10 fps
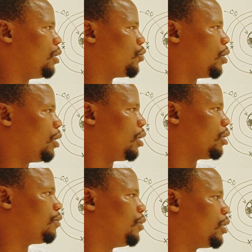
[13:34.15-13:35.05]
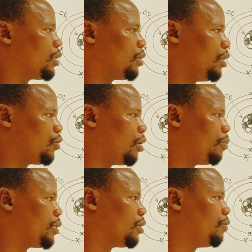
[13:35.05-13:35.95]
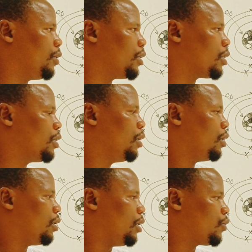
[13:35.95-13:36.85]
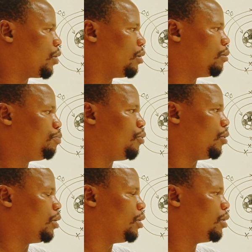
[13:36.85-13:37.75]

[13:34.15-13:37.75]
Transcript: this one negatively charged, this one positively charged, this one poor